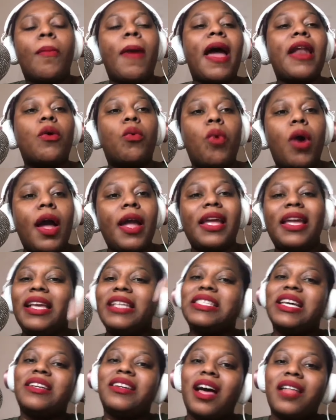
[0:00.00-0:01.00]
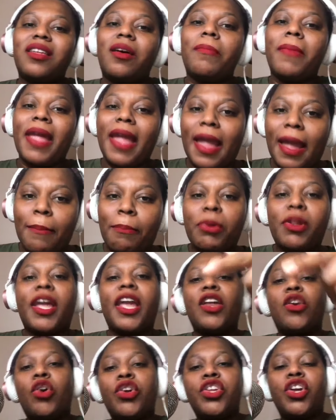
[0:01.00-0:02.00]
No matter what, he's another man
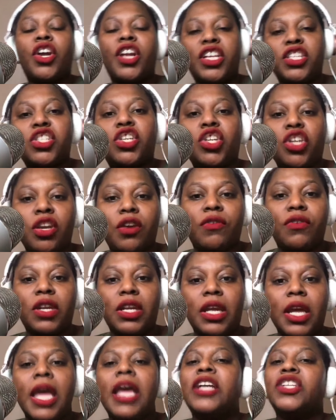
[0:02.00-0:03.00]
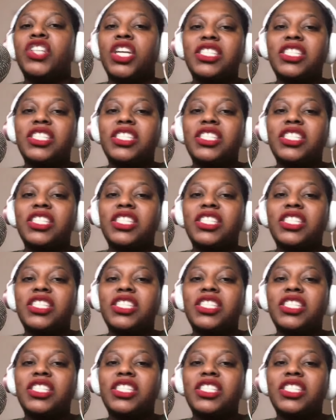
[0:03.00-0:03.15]
playing on your insecurity.